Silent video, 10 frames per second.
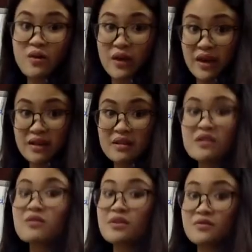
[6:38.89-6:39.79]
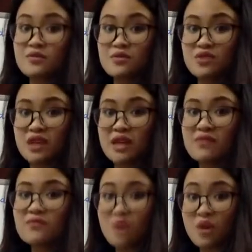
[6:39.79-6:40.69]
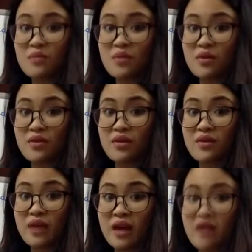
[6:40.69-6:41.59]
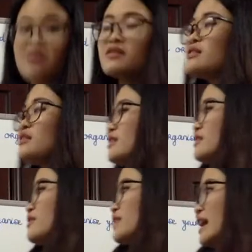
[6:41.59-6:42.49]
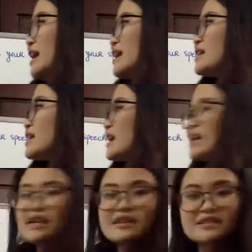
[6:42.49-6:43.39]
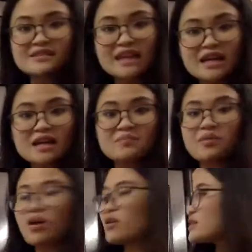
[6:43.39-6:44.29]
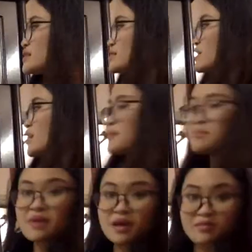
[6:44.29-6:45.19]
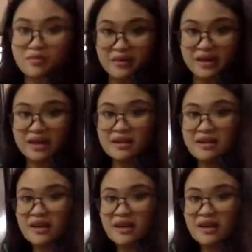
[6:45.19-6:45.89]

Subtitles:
and a refugee from North Korea. Okay, in the second part, memory.